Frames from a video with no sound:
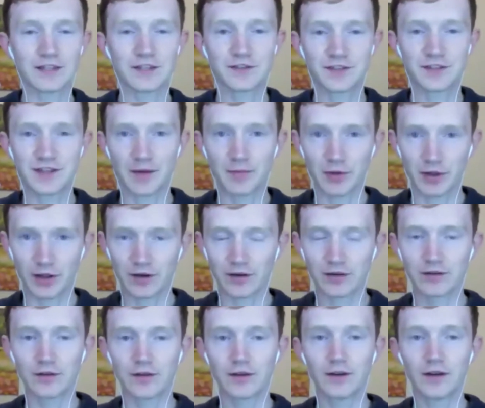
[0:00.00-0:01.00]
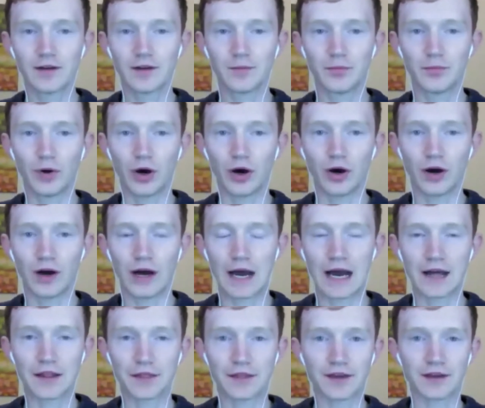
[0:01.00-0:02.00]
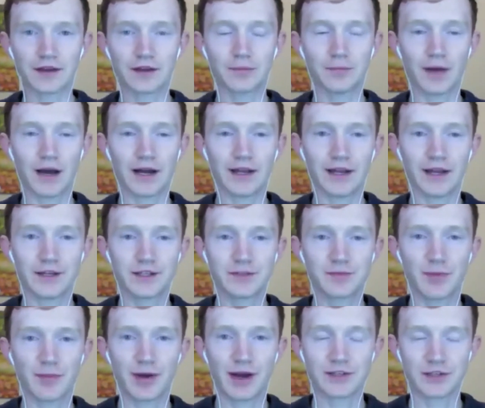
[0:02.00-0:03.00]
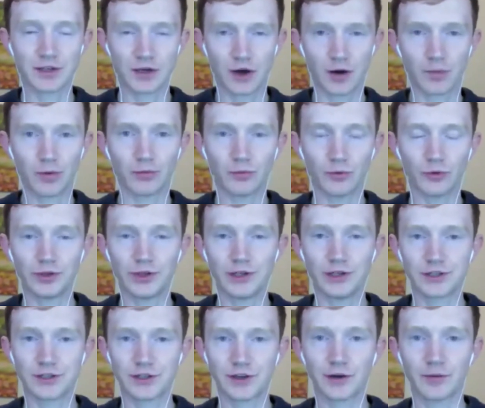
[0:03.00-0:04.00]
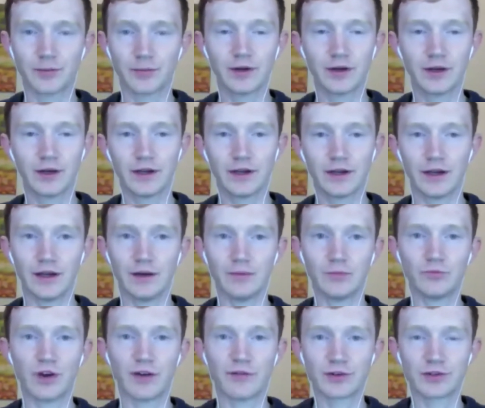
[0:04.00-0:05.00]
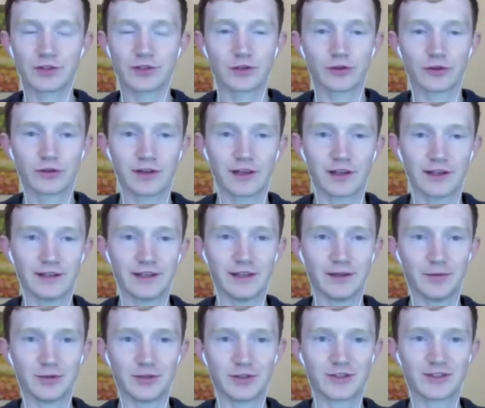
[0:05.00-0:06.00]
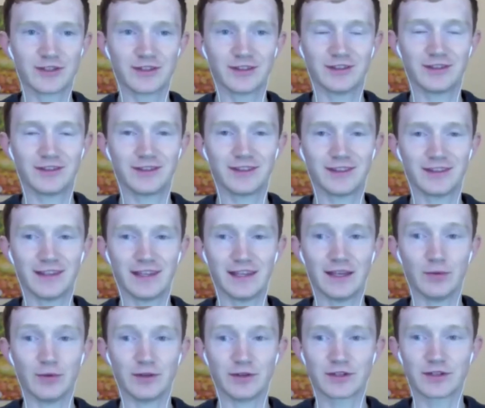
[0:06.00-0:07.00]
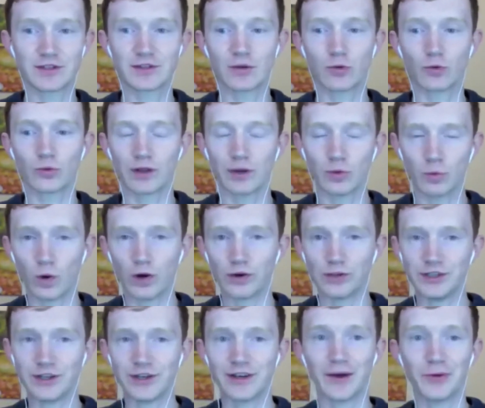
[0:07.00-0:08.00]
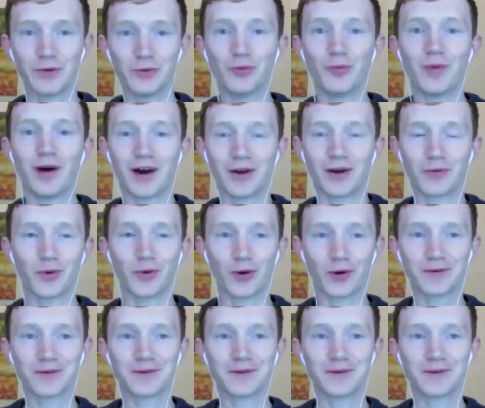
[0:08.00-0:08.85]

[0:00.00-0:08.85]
similar, but I think Matty Ice maybe has a couple more years in him. Rivers looked like he was only 1 year out no matter what.